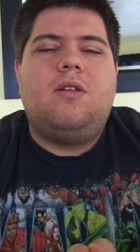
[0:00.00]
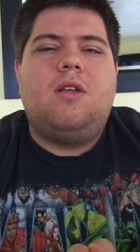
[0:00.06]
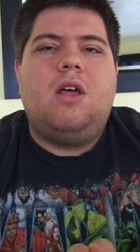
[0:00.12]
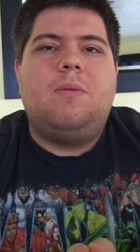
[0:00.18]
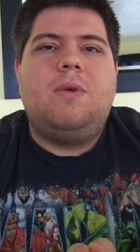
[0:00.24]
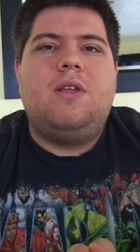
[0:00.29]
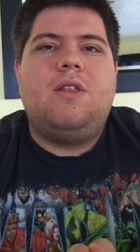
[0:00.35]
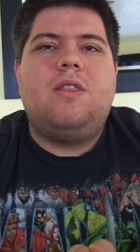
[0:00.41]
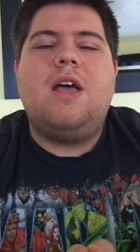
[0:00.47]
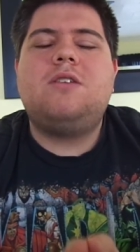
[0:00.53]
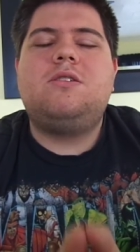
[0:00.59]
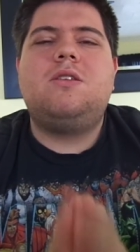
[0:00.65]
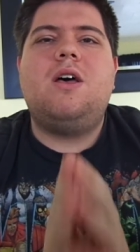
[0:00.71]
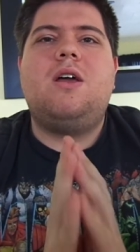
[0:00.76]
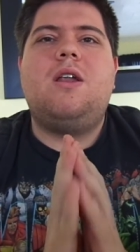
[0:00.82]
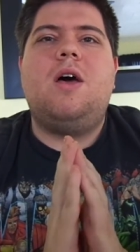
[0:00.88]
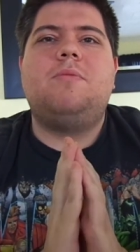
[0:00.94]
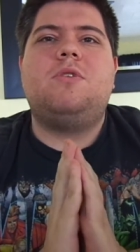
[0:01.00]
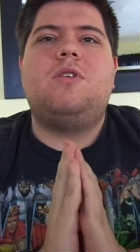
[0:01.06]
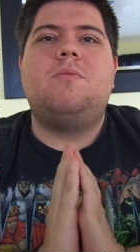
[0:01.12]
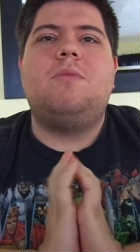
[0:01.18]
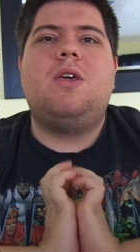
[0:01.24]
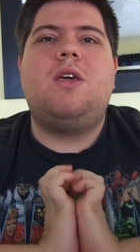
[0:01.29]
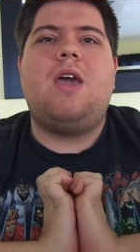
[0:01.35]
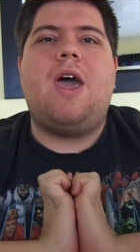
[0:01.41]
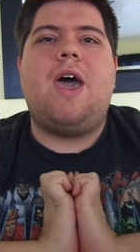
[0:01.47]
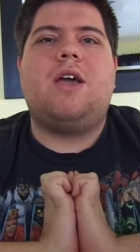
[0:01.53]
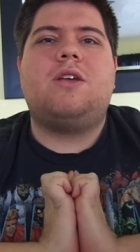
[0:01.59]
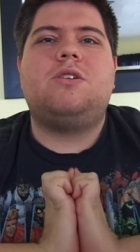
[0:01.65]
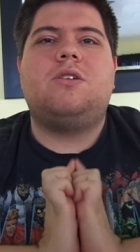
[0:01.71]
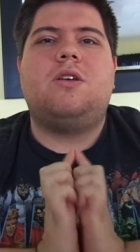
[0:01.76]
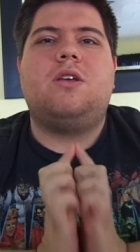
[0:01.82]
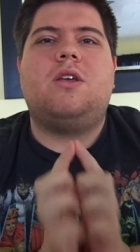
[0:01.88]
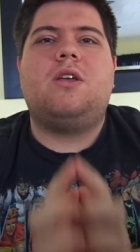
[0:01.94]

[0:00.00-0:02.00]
I mean, that's not up to me, actually,